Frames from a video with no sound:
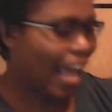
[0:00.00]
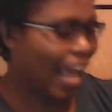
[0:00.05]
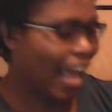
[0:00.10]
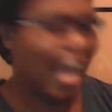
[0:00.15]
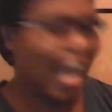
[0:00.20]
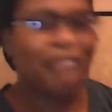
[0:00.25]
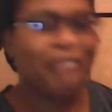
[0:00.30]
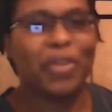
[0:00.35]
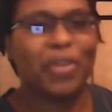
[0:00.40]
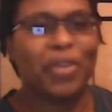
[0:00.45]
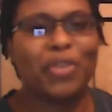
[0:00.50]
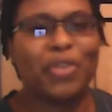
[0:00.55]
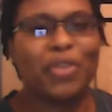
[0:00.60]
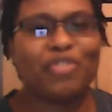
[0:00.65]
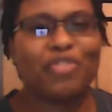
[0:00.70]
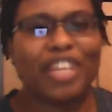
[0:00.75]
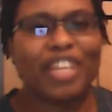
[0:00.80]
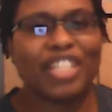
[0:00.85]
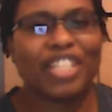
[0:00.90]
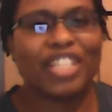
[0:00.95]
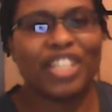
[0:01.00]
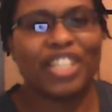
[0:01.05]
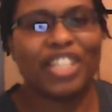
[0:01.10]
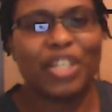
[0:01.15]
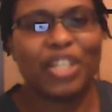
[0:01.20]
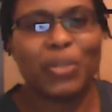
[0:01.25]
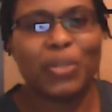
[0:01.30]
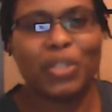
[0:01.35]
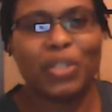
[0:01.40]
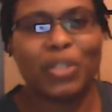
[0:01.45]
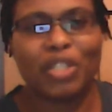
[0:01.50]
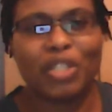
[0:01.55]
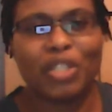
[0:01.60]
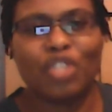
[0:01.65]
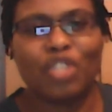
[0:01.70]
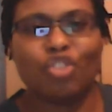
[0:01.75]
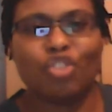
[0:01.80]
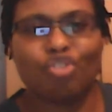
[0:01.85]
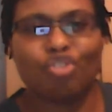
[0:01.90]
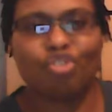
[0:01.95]
And we traditionally use it in
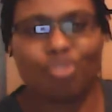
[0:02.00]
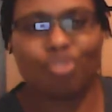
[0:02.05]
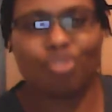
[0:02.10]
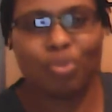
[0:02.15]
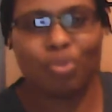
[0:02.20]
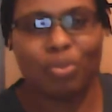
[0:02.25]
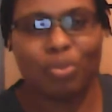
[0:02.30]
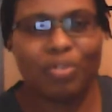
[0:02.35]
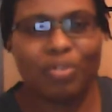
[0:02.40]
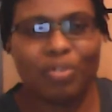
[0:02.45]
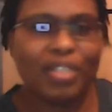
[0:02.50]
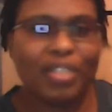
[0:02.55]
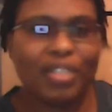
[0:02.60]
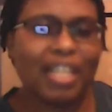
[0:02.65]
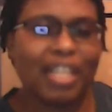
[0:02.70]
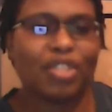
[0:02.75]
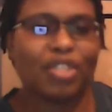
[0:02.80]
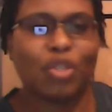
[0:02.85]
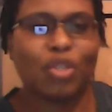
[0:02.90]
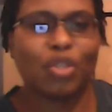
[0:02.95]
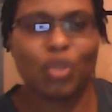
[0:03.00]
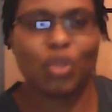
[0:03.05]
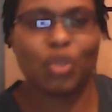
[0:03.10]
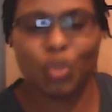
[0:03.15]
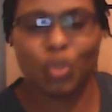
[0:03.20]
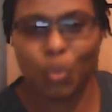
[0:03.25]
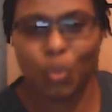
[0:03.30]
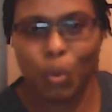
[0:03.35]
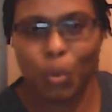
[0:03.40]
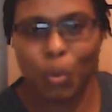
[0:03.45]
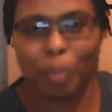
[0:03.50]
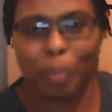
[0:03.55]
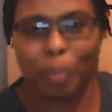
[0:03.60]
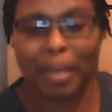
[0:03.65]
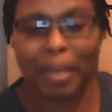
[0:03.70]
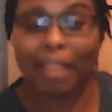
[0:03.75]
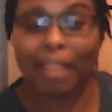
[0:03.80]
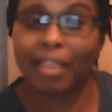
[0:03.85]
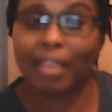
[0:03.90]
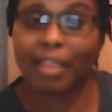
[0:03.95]
stews and soup
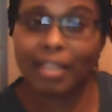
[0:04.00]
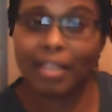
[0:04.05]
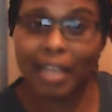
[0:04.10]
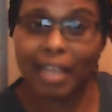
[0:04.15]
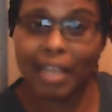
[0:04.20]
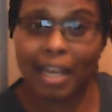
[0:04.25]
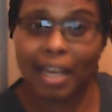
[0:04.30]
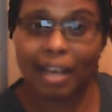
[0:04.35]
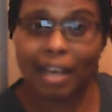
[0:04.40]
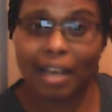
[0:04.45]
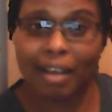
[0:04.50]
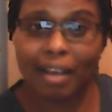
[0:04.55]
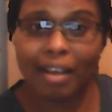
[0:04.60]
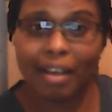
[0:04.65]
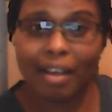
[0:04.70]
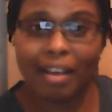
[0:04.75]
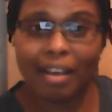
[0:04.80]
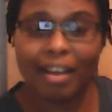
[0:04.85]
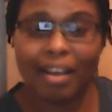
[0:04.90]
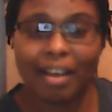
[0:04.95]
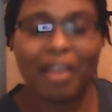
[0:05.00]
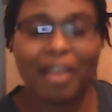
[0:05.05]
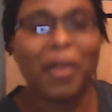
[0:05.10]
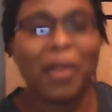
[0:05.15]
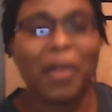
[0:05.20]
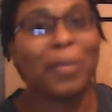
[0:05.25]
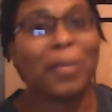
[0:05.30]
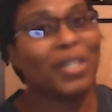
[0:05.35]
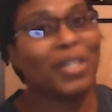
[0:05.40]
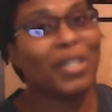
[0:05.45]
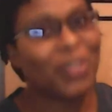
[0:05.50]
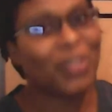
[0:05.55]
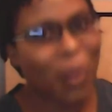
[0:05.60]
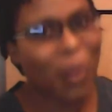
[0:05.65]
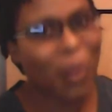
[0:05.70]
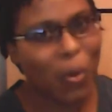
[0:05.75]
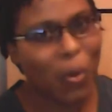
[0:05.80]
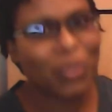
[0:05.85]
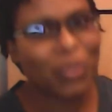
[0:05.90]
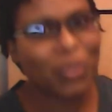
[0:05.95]
and things like that. But it's
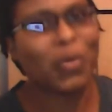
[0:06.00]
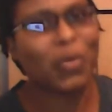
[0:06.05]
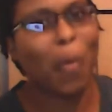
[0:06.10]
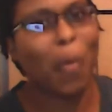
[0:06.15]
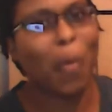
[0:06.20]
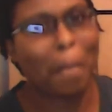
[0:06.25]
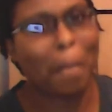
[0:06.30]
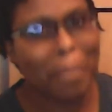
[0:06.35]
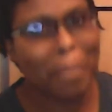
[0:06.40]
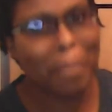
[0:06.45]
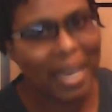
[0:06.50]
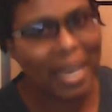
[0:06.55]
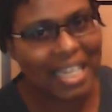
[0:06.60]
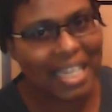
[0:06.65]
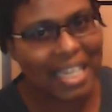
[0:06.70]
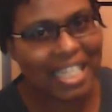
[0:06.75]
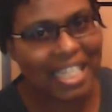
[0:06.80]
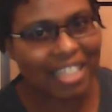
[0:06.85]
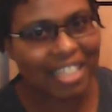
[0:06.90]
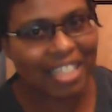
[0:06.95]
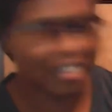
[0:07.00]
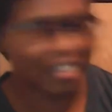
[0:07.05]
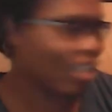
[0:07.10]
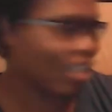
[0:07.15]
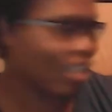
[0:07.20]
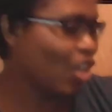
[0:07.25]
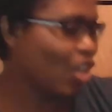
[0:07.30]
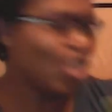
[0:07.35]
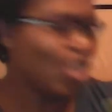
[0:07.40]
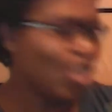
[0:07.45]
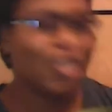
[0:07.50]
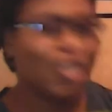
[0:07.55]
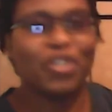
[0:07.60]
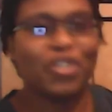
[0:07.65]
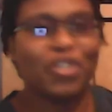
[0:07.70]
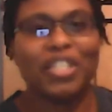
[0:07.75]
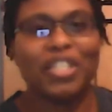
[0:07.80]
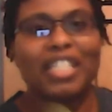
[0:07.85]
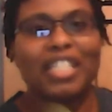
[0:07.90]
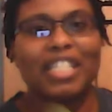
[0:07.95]
also medicine. You
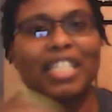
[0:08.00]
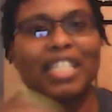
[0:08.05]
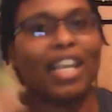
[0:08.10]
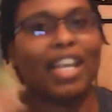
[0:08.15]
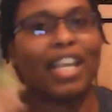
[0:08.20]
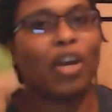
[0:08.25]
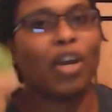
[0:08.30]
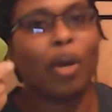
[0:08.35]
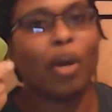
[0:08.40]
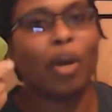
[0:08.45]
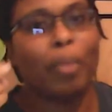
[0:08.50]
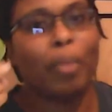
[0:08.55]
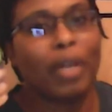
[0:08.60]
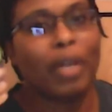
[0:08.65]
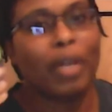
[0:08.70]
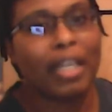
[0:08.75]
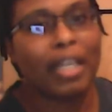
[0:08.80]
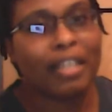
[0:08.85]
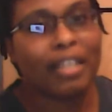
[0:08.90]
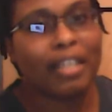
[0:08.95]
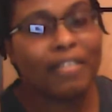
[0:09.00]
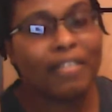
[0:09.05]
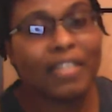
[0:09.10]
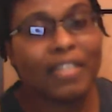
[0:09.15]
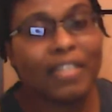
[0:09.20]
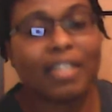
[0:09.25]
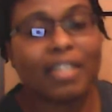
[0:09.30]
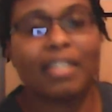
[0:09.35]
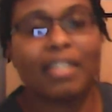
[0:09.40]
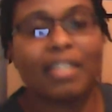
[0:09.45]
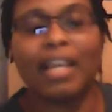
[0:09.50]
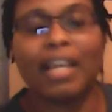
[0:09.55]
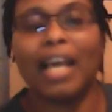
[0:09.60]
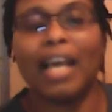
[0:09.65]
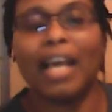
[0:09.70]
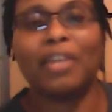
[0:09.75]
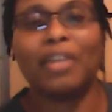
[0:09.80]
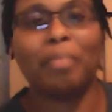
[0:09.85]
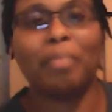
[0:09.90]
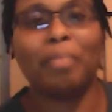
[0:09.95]
just take a couple leaves and
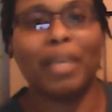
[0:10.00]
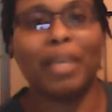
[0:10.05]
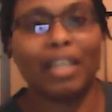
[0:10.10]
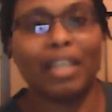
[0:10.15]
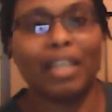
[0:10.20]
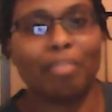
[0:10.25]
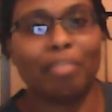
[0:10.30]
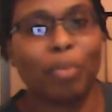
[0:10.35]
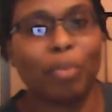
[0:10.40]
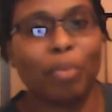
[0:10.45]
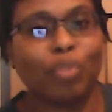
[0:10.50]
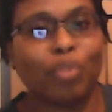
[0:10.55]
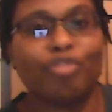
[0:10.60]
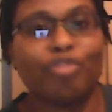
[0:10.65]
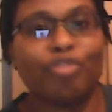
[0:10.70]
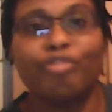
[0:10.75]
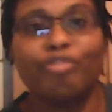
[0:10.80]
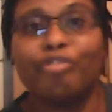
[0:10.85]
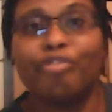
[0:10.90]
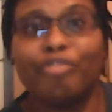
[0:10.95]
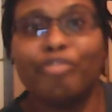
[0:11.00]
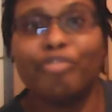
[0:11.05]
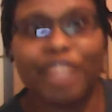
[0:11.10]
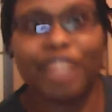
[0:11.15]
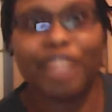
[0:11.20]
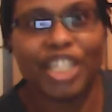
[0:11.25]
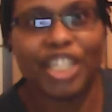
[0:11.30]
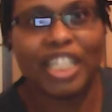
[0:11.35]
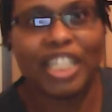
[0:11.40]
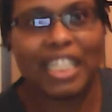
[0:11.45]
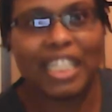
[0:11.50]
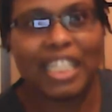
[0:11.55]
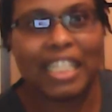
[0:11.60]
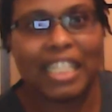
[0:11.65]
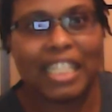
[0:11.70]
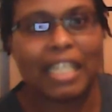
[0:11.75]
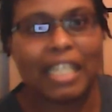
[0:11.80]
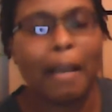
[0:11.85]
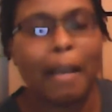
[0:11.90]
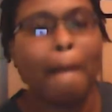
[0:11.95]
you make a most refreshing
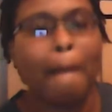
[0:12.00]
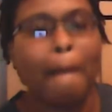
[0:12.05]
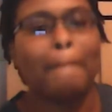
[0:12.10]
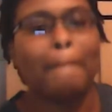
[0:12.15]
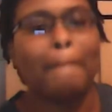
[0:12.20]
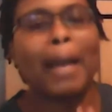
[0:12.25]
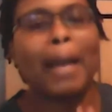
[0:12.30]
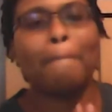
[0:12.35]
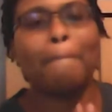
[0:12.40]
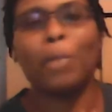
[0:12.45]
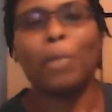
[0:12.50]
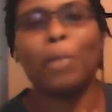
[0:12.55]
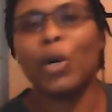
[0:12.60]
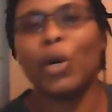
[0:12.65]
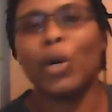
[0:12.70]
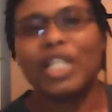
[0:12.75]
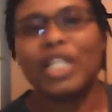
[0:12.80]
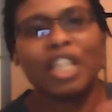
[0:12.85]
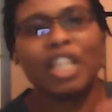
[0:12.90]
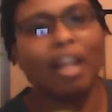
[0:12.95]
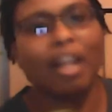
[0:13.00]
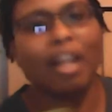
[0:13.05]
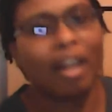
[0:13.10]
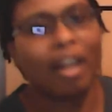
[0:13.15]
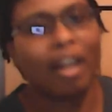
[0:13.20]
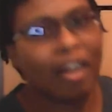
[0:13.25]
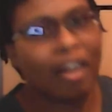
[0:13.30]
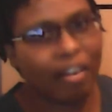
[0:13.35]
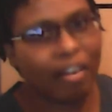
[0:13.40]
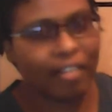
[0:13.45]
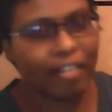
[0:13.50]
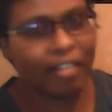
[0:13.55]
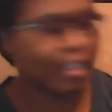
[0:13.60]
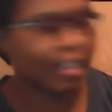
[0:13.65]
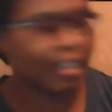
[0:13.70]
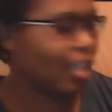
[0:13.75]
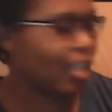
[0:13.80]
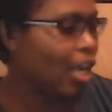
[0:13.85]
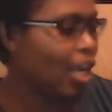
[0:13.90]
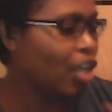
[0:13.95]
tea. My boys love it.
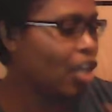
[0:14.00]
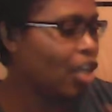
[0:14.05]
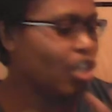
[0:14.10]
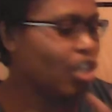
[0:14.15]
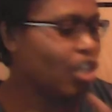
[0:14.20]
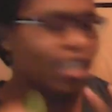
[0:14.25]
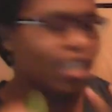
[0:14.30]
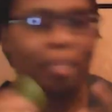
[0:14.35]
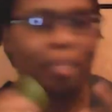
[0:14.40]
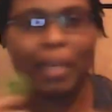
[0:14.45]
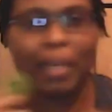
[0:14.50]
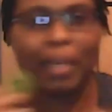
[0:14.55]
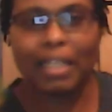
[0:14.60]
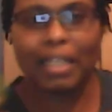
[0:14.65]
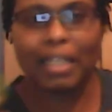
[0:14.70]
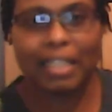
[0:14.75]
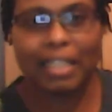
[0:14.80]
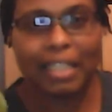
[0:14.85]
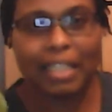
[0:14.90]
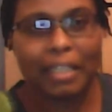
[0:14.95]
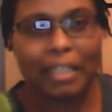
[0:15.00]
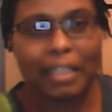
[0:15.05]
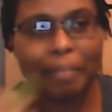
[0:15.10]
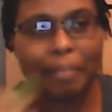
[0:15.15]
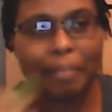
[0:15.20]
You just make the tea